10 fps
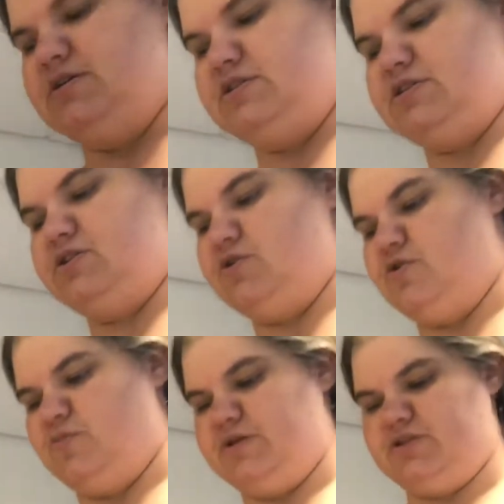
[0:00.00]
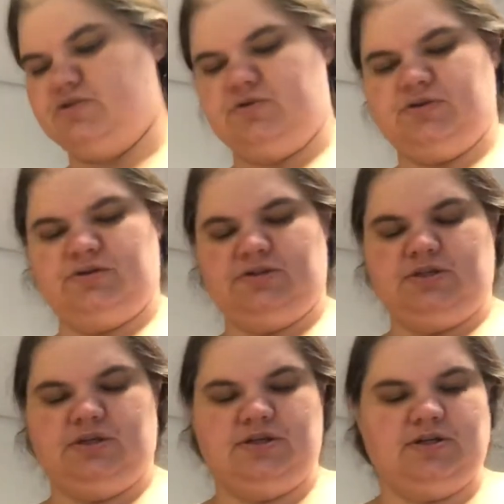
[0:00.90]
So what sold
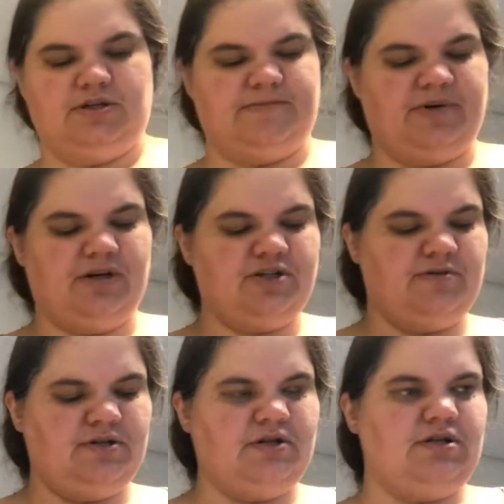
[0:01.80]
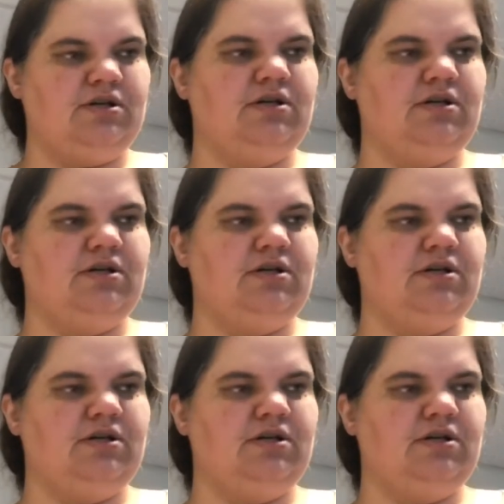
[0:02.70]
on Poshmark